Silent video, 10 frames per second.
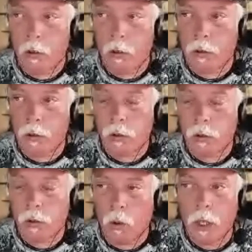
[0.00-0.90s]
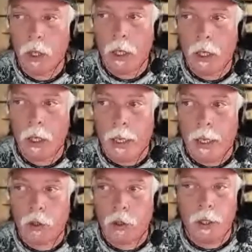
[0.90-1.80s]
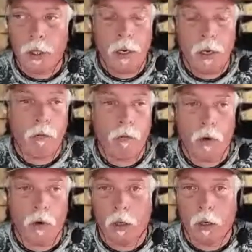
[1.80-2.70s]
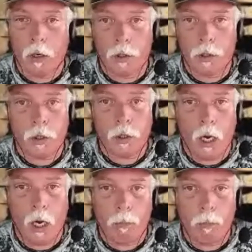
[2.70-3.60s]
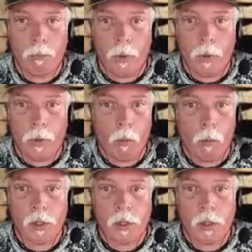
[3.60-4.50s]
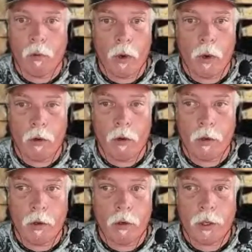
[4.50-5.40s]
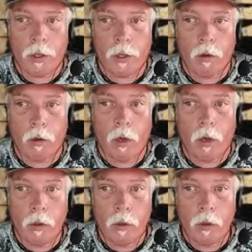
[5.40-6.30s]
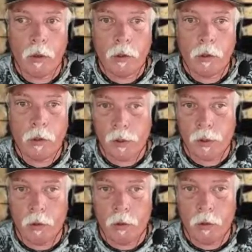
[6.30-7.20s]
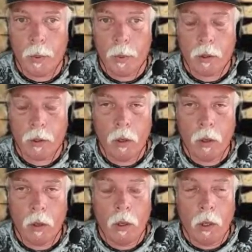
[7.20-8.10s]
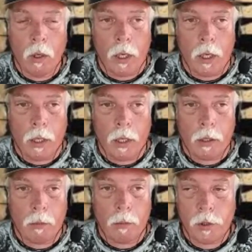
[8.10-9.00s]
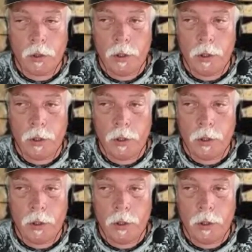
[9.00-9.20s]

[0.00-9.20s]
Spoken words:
100 years old, and she had never held a job that I was ever aware of in her entire life. She was always the homemaker. But though she